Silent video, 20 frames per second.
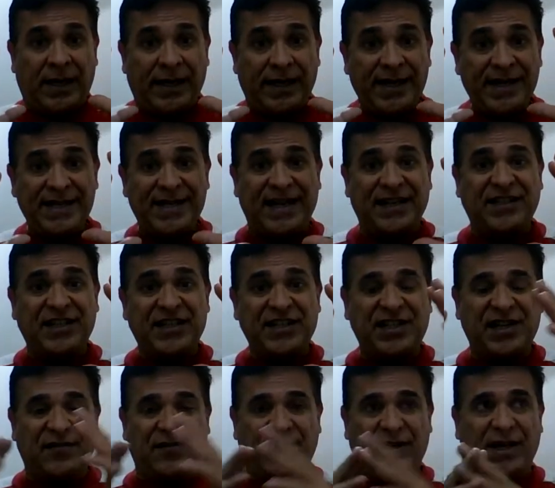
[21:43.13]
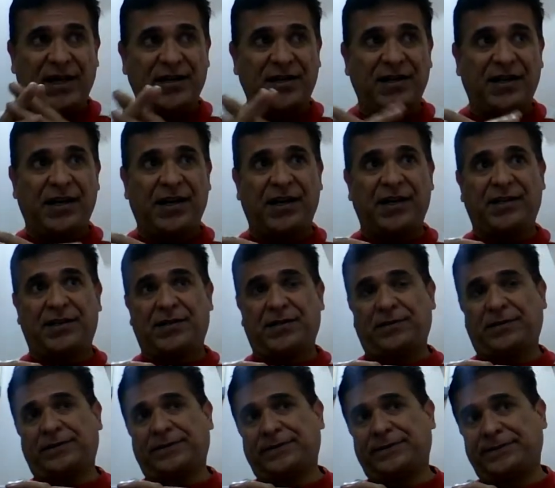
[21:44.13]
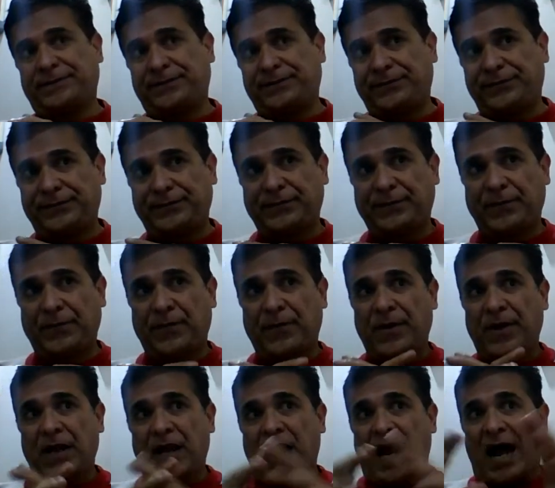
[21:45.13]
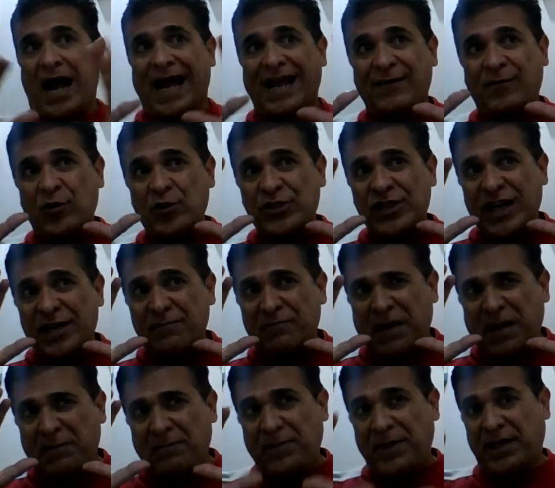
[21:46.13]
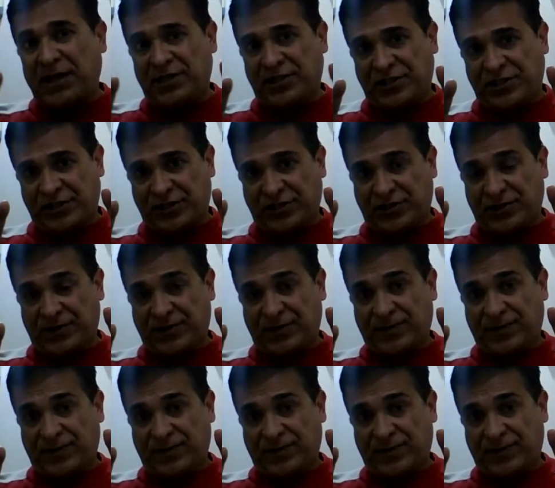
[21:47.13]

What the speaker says: In 97, 98, I was at my place.